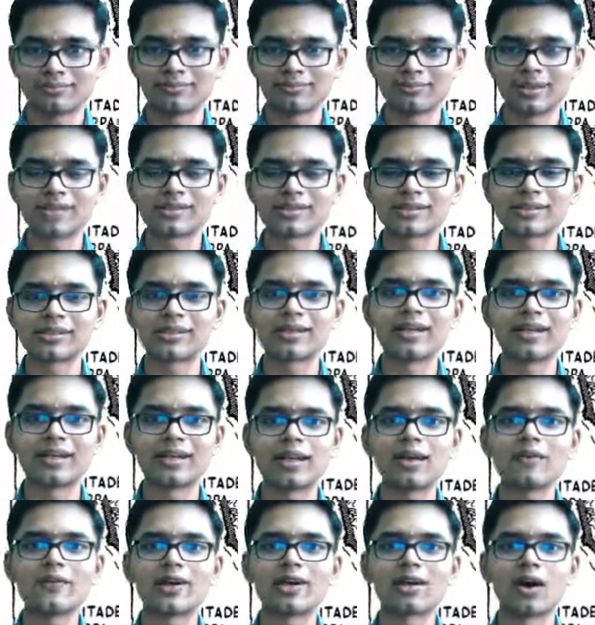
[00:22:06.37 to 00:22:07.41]
places in
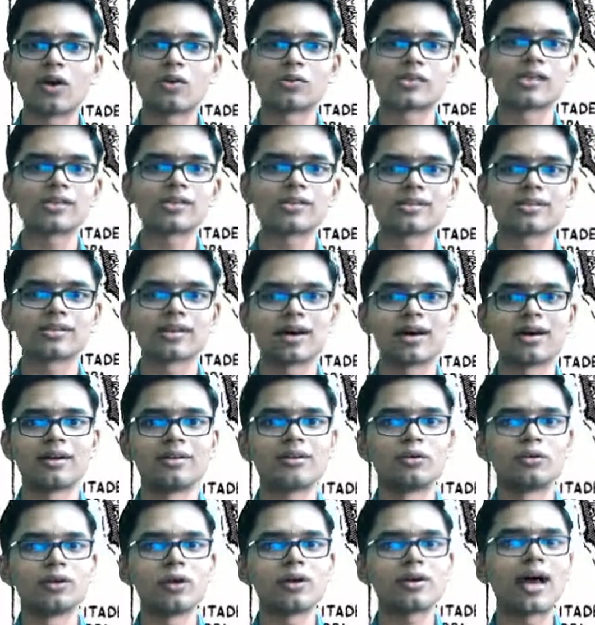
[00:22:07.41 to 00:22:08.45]
India where houses
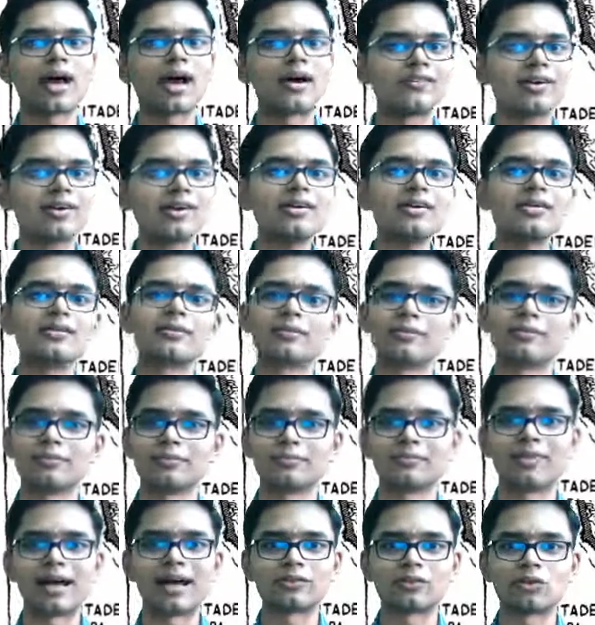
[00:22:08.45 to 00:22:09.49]
do not have a
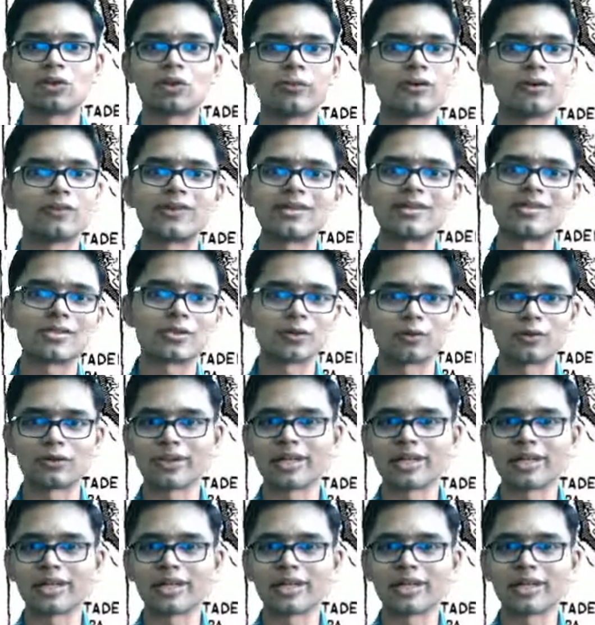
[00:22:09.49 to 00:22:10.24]
bathroom of its own.